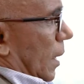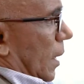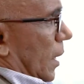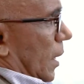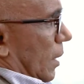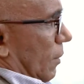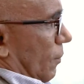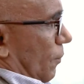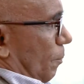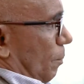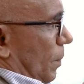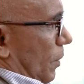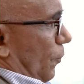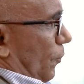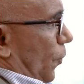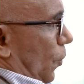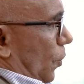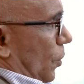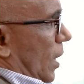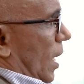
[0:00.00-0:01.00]
if
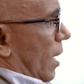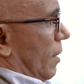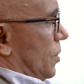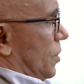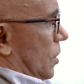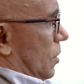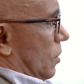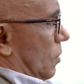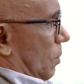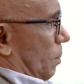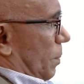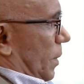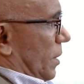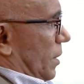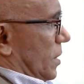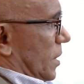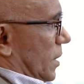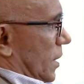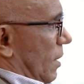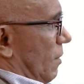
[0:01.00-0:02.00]
before 1,000
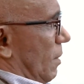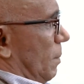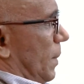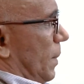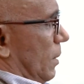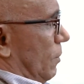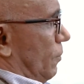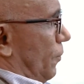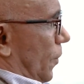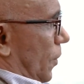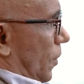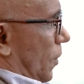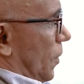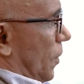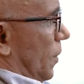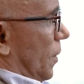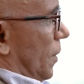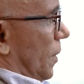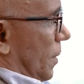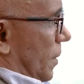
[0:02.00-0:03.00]
rupees, they will bid
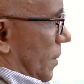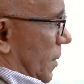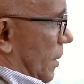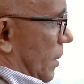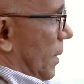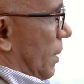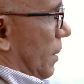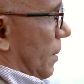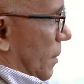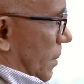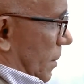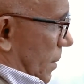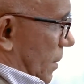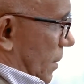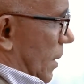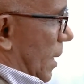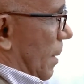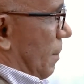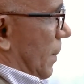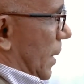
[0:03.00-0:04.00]
for
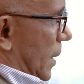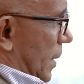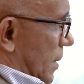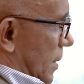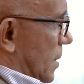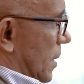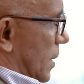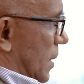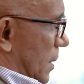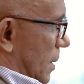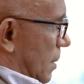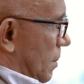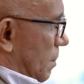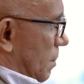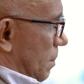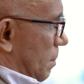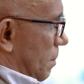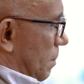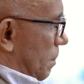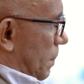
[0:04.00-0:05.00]
them
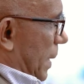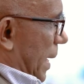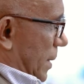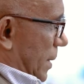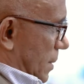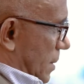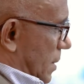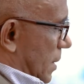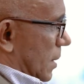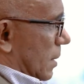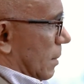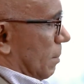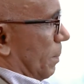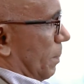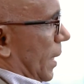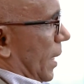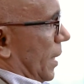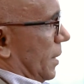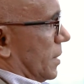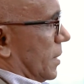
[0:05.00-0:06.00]
at a certain
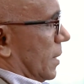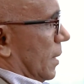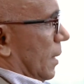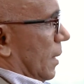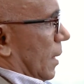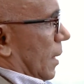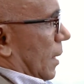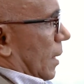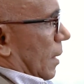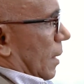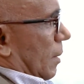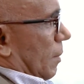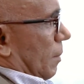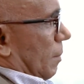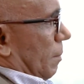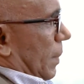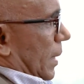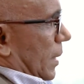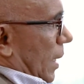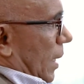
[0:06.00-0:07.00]
price,
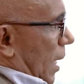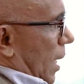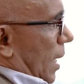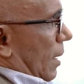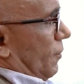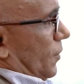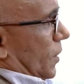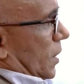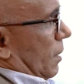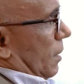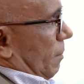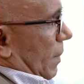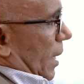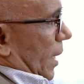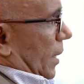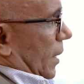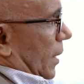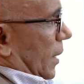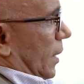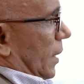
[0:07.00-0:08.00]
but after
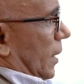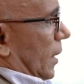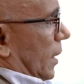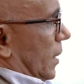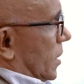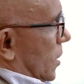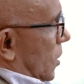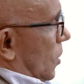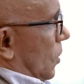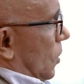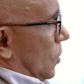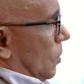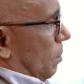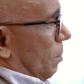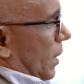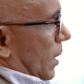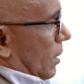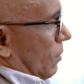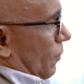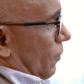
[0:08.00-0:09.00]
money it's going to
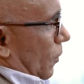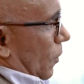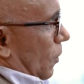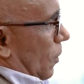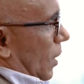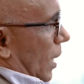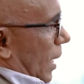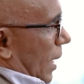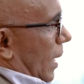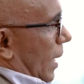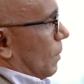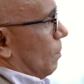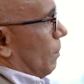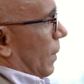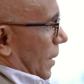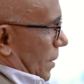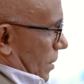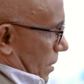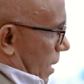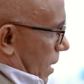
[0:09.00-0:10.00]
bid for at
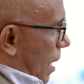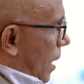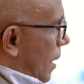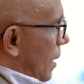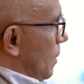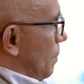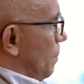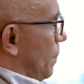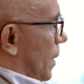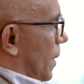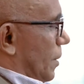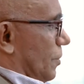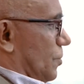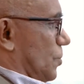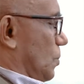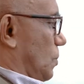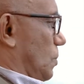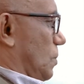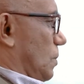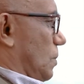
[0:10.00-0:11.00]
much higher price.
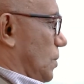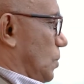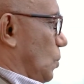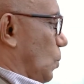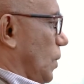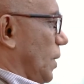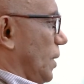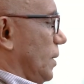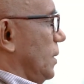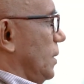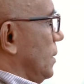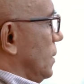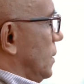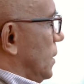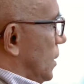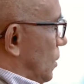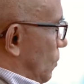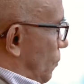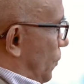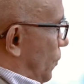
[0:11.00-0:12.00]
So the only thing,
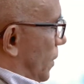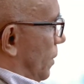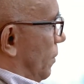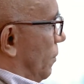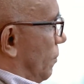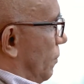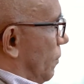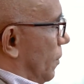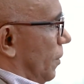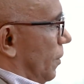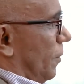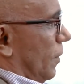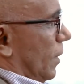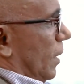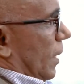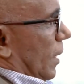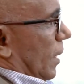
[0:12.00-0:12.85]
the difference was